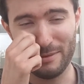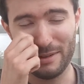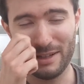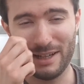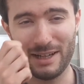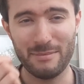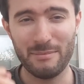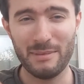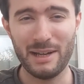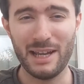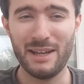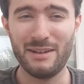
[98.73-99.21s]

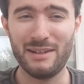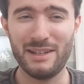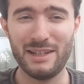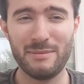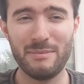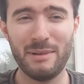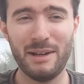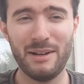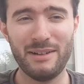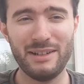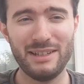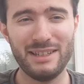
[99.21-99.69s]
kind of my own
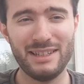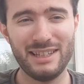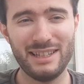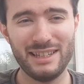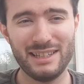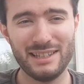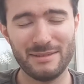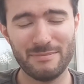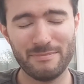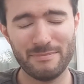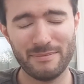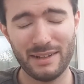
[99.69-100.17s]

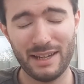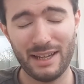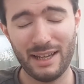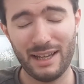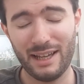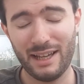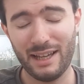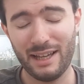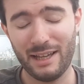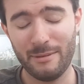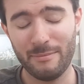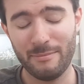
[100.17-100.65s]
experiences,
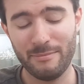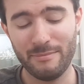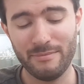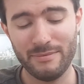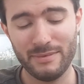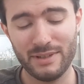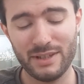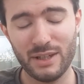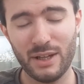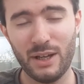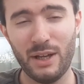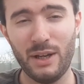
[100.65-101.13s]

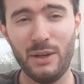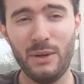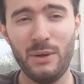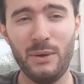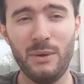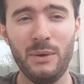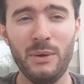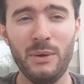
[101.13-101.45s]
so